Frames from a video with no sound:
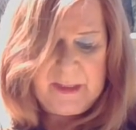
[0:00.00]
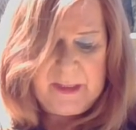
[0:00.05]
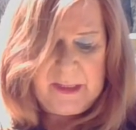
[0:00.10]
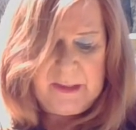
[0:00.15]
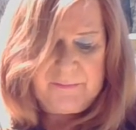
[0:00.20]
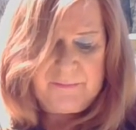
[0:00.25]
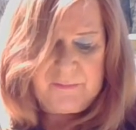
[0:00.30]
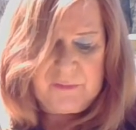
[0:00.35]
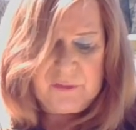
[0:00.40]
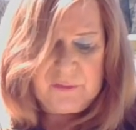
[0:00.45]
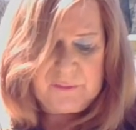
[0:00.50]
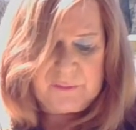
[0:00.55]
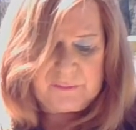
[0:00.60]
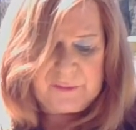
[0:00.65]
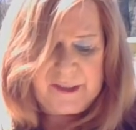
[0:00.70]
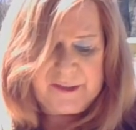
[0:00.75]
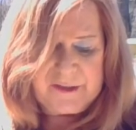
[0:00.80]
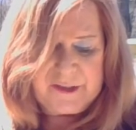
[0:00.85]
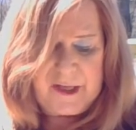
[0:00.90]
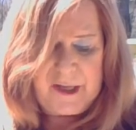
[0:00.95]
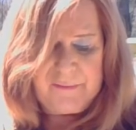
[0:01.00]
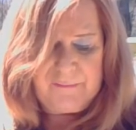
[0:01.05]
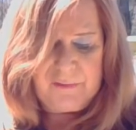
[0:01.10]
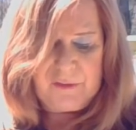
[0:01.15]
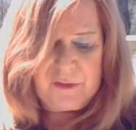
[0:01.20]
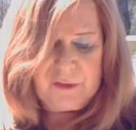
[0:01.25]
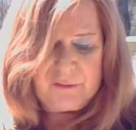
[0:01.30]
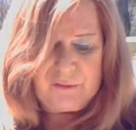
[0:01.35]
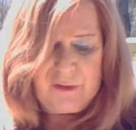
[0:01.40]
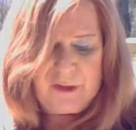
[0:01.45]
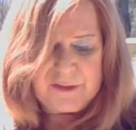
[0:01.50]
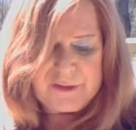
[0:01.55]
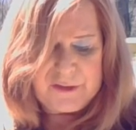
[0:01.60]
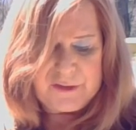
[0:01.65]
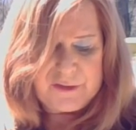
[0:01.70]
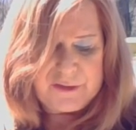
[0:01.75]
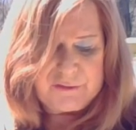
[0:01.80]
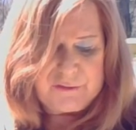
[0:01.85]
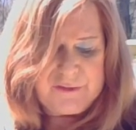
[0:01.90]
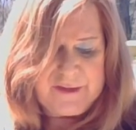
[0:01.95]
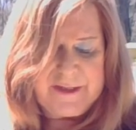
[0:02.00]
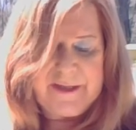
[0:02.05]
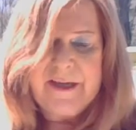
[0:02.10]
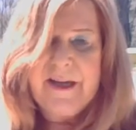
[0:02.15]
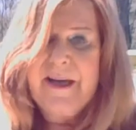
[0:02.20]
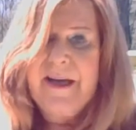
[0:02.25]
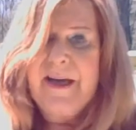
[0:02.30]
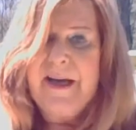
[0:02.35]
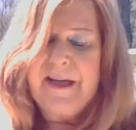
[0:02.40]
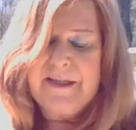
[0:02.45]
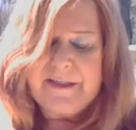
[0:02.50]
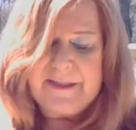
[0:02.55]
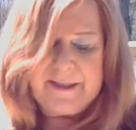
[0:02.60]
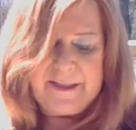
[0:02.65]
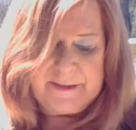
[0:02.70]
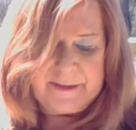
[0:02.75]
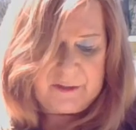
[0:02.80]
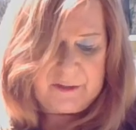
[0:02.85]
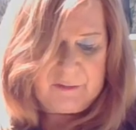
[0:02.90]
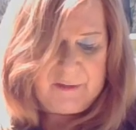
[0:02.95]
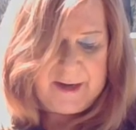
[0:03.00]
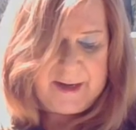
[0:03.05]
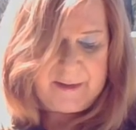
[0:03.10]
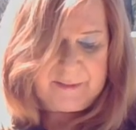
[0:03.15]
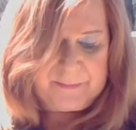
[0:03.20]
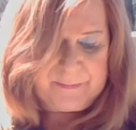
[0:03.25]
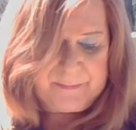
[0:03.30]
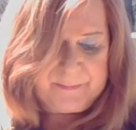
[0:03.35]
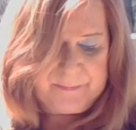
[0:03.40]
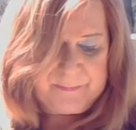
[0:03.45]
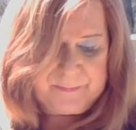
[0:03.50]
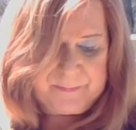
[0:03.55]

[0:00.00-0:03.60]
His gun flew across the street as he hit the ground.